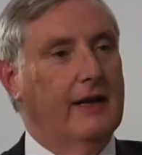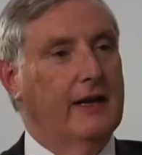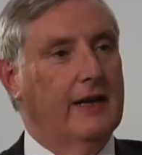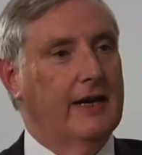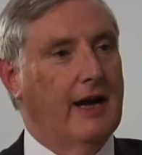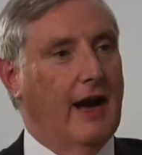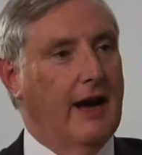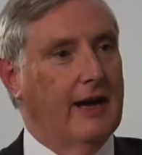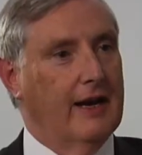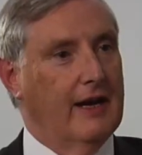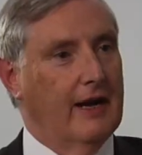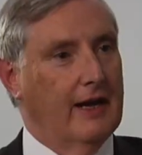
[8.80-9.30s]

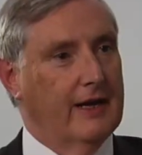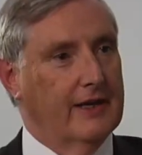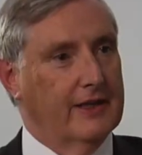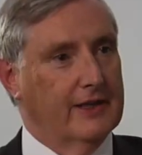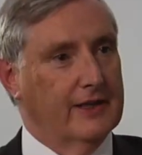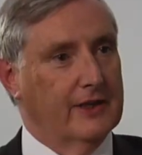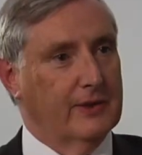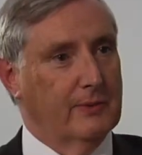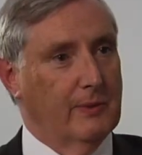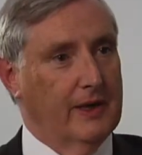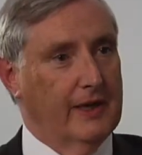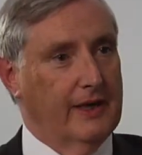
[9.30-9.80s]

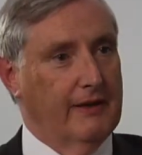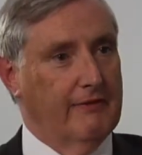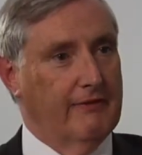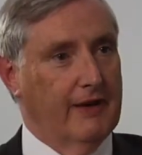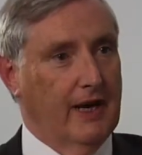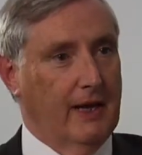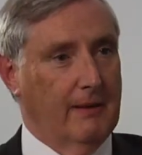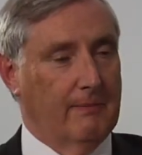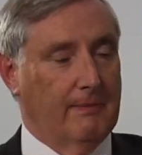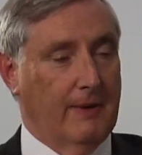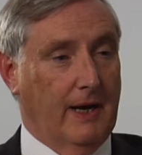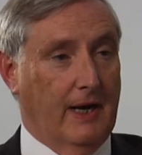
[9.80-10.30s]
guidelines were
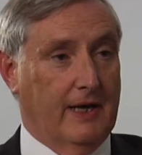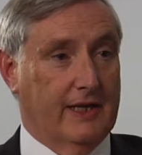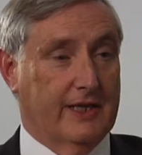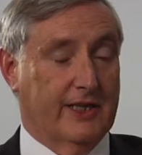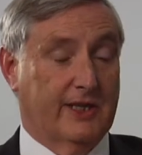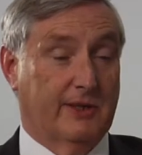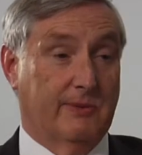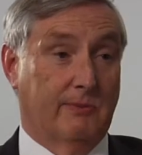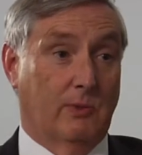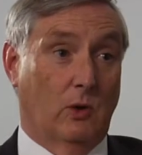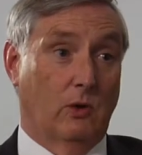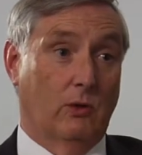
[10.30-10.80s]
developed by a
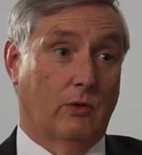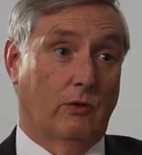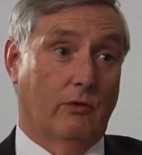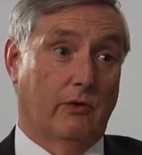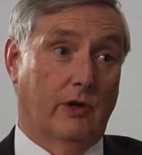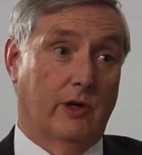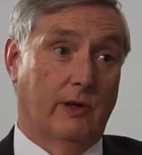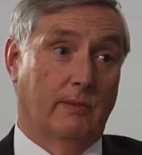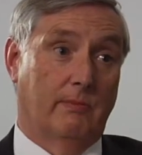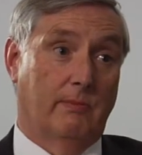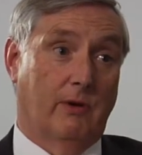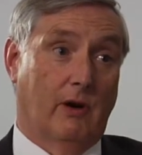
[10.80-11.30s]
small
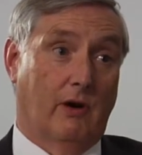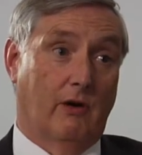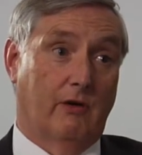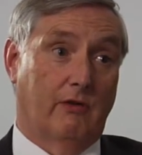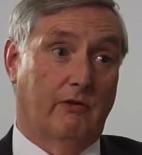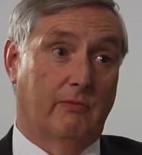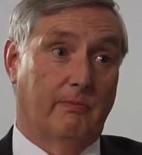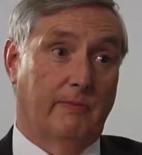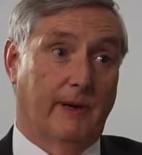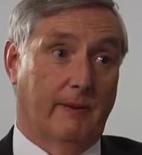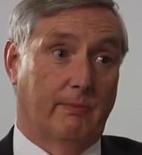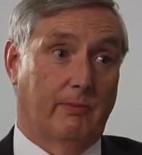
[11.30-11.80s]
group
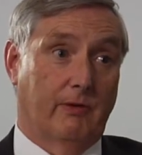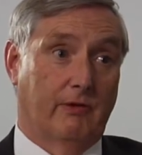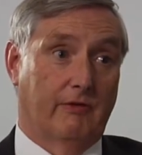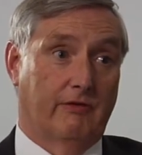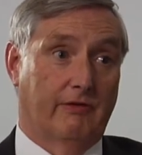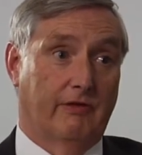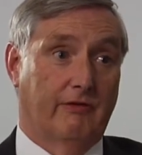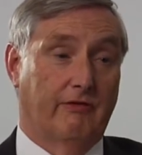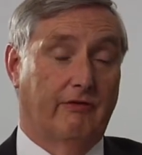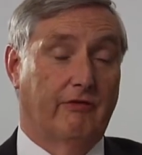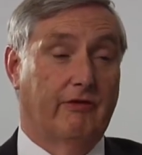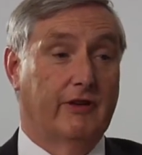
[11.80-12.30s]
of people
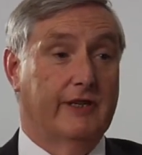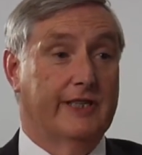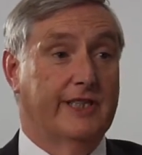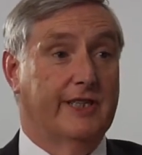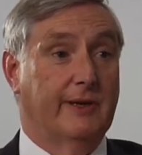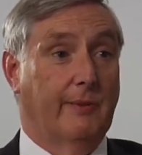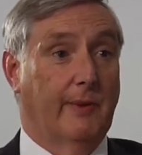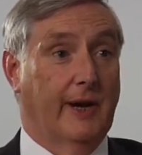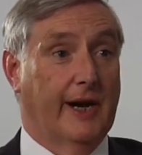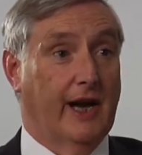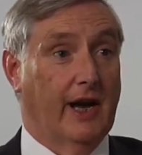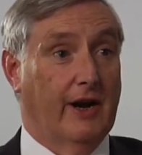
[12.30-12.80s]
from
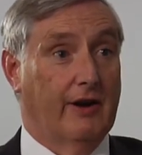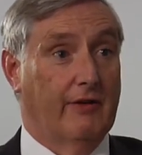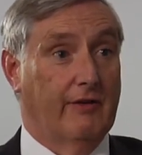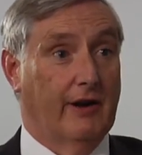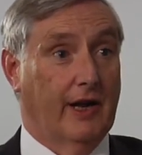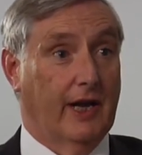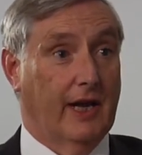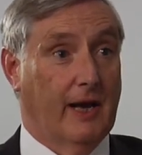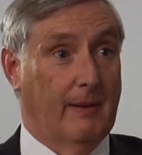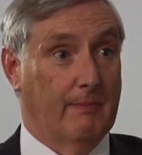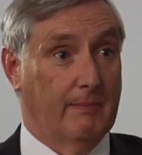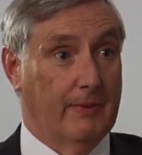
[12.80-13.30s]
FTSE
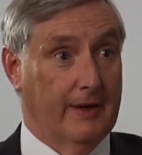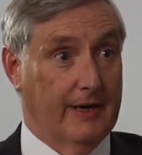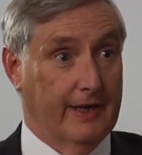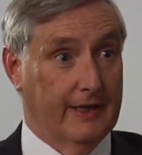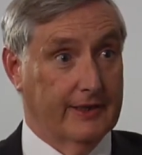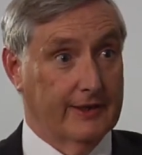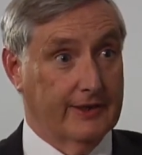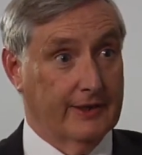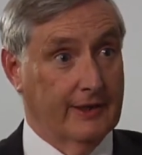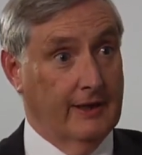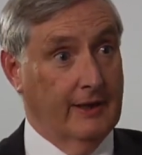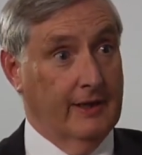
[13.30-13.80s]
100
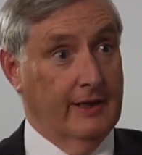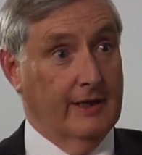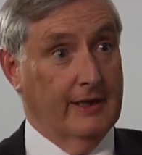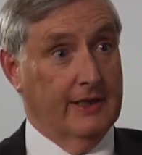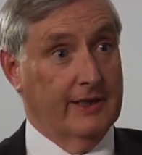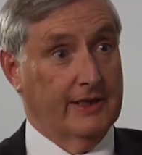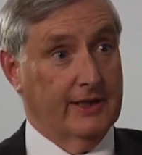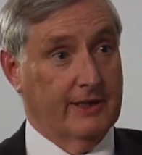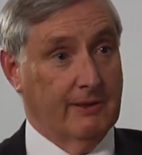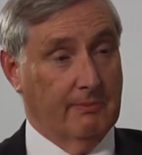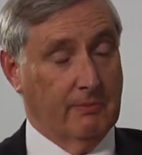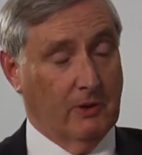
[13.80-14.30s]
companies,
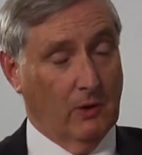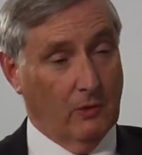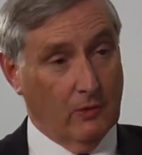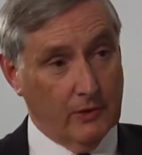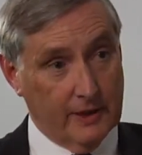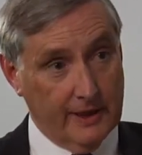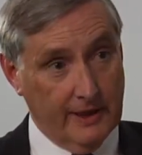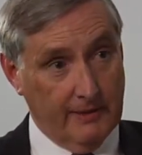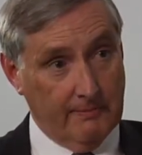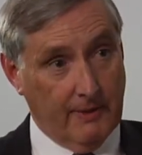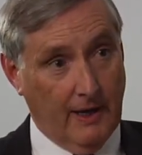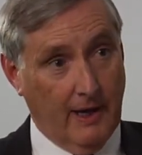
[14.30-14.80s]

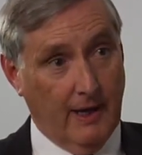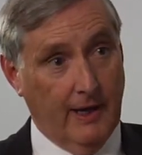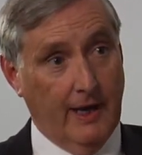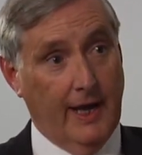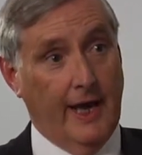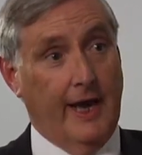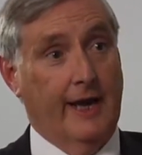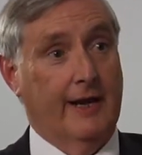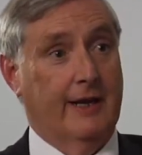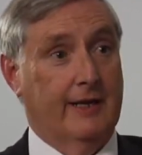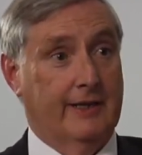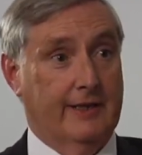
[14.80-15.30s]
supported by
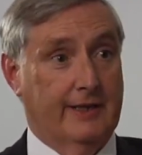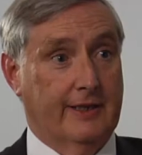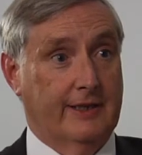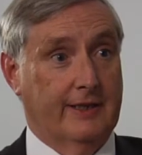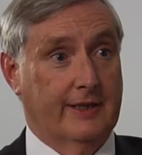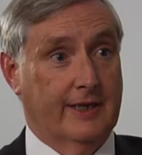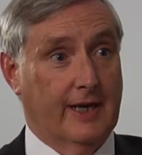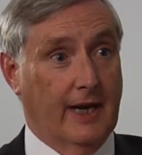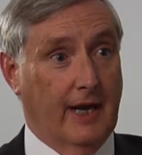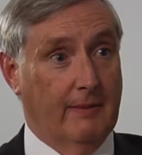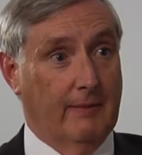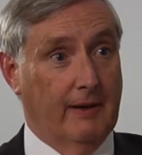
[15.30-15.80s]
Henderson's
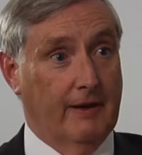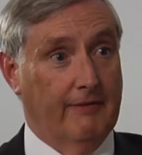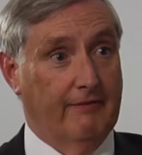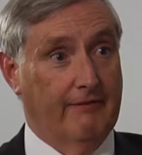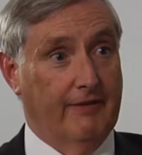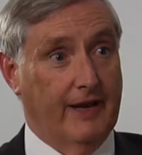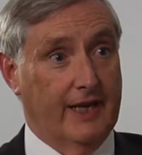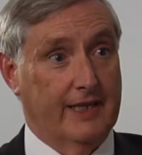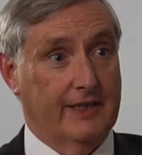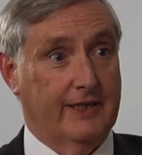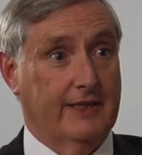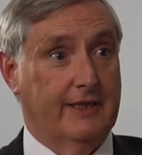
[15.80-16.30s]
Global
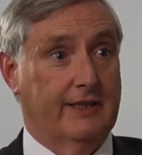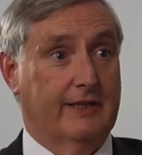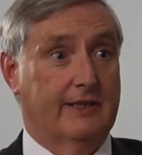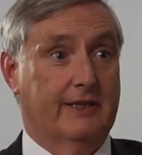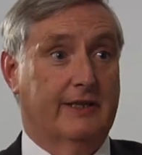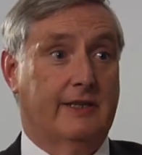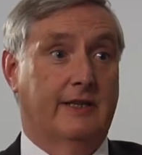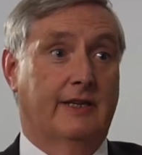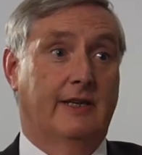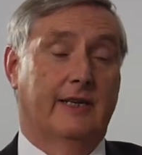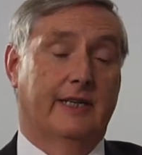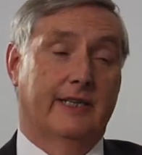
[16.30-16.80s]

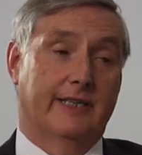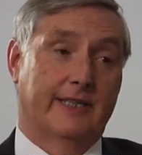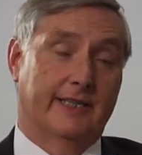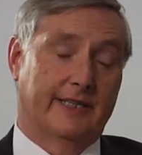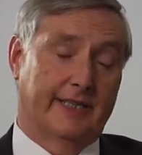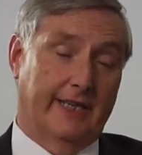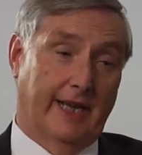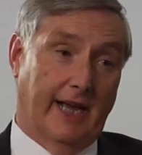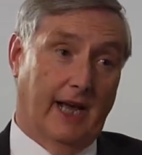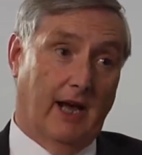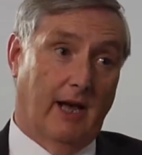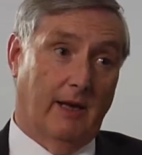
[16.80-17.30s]
Investors,
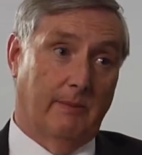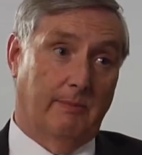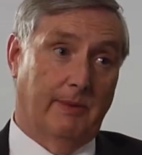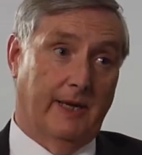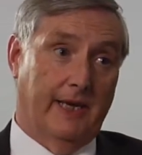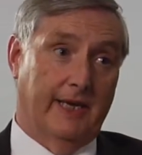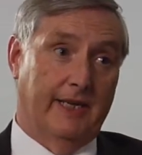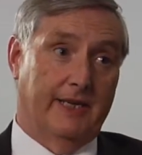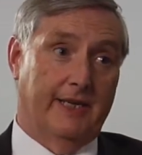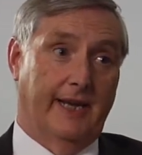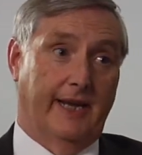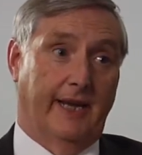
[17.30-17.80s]

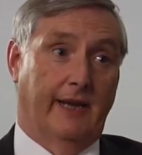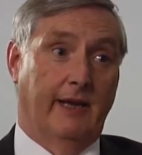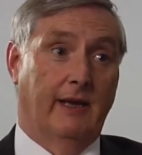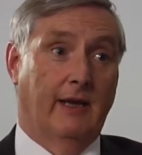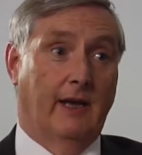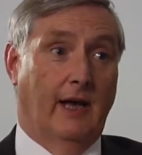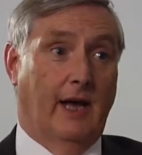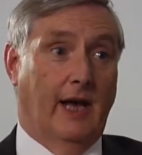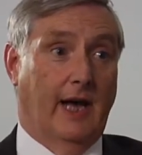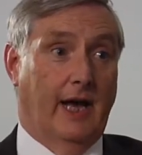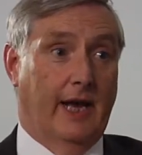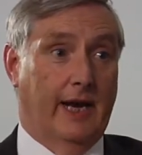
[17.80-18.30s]
CIPD
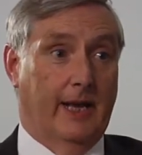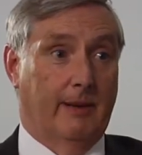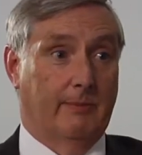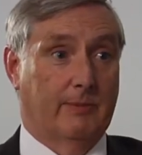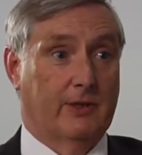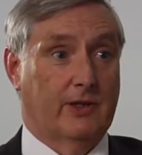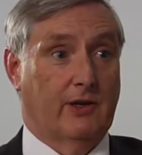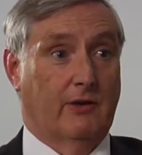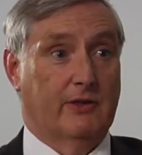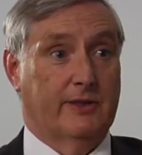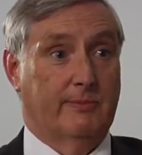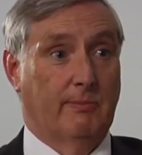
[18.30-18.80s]
and
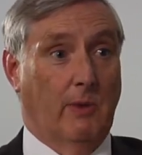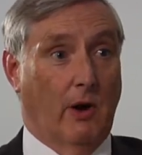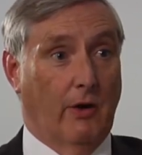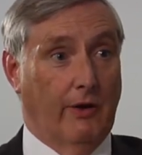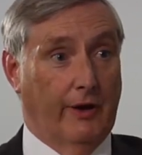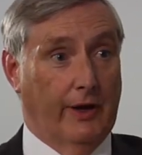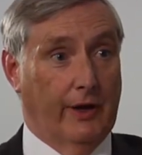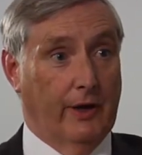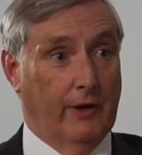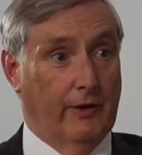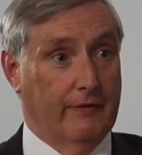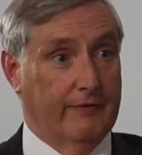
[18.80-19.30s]
Ipsos
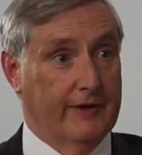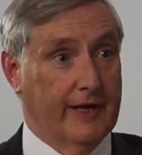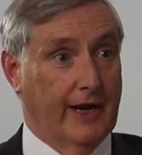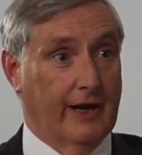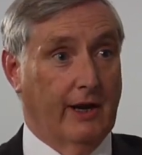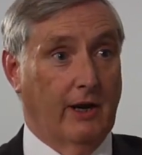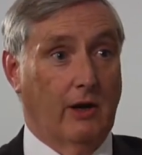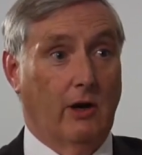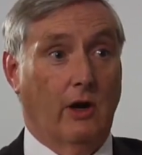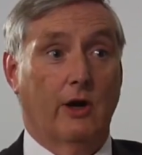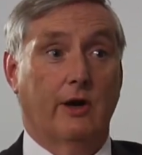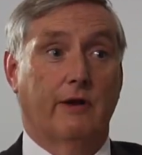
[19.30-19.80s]
Mori, who've done
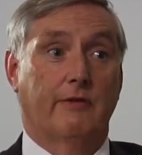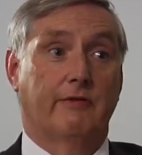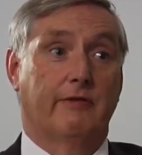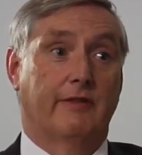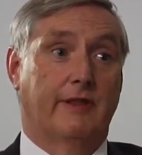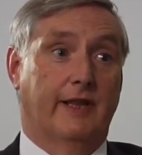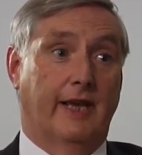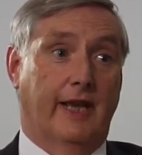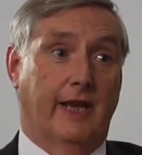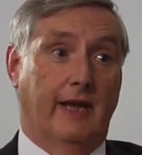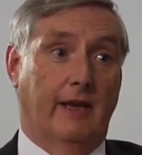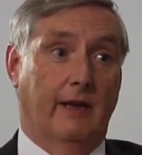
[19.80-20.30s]
a lot
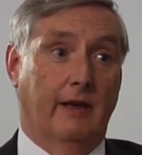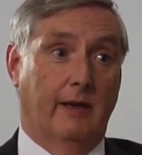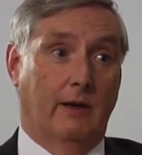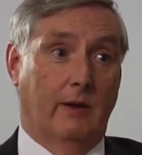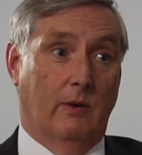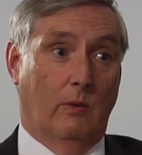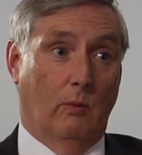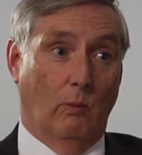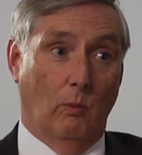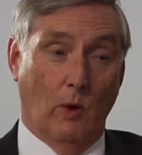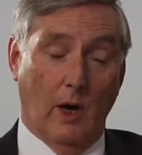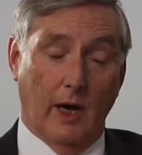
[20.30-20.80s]
of the
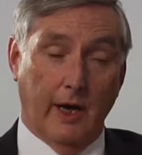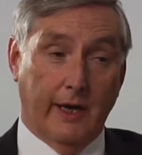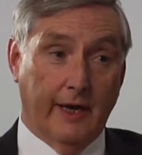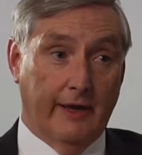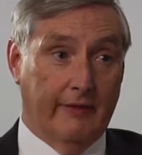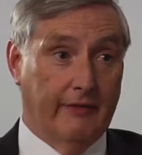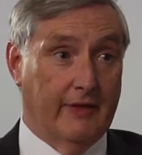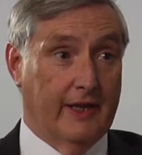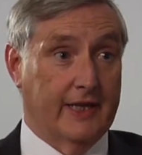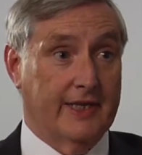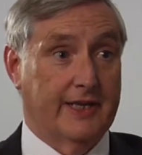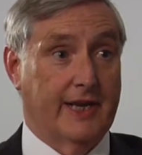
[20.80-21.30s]
work
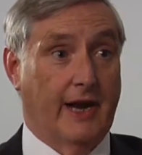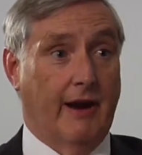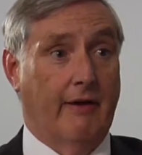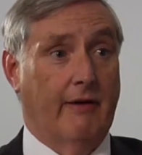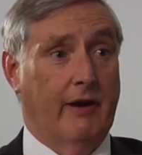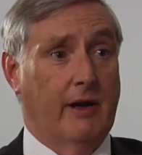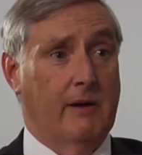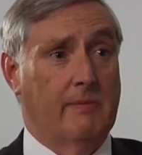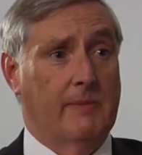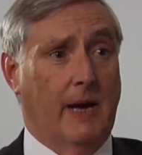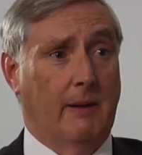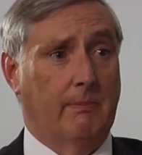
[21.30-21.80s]
in this
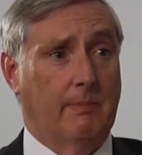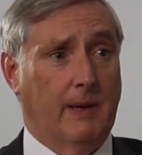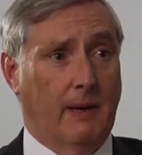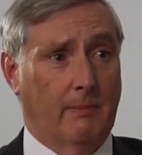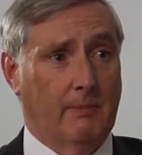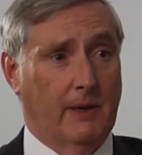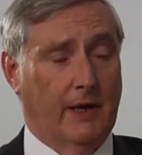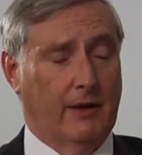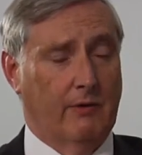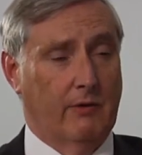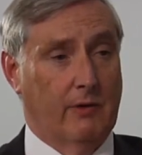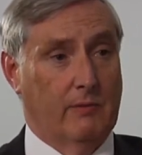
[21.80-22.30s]
area about
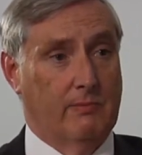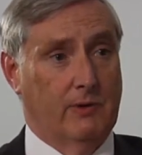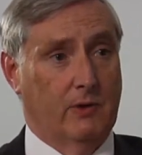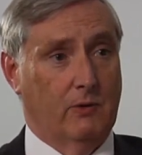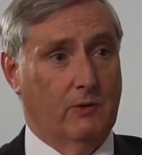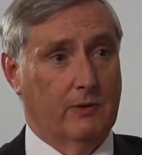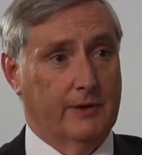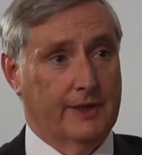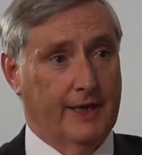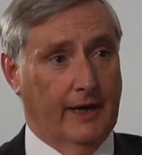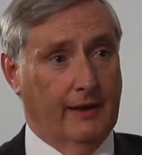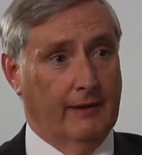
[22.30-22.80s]
public
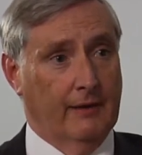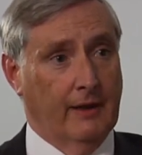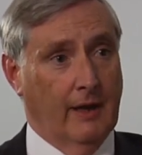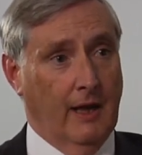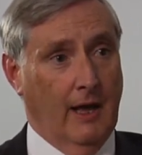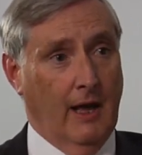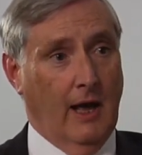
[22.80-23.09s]
reporting.